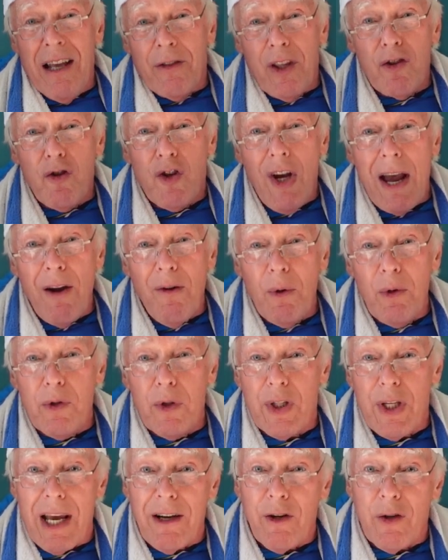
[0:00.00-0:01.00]
the General
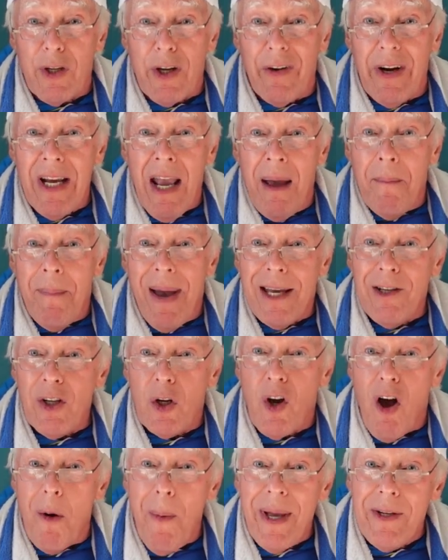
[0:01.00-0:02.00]
Secretary made a
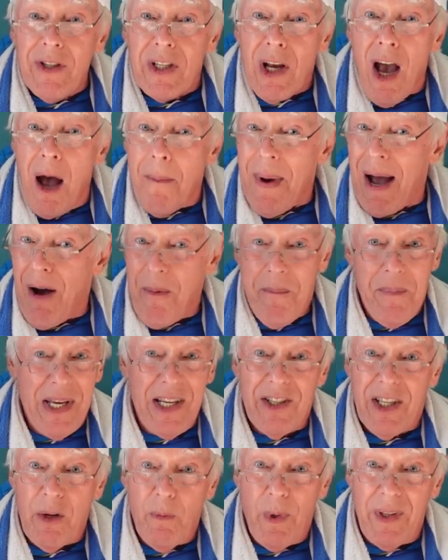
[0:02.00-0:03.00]
comment about
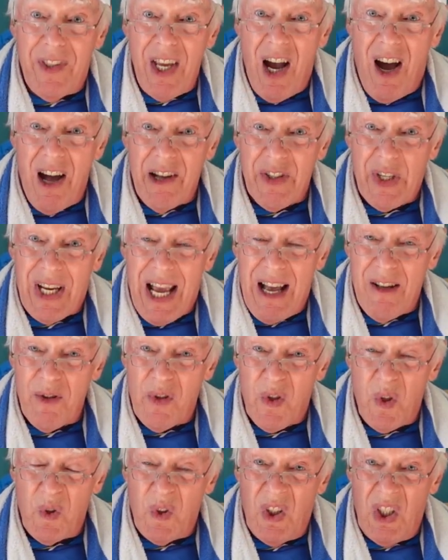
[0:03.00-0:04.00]
meeting with the Arts
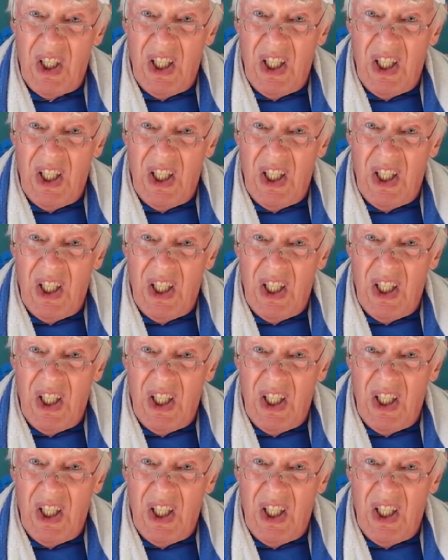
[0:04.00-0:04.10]
Council.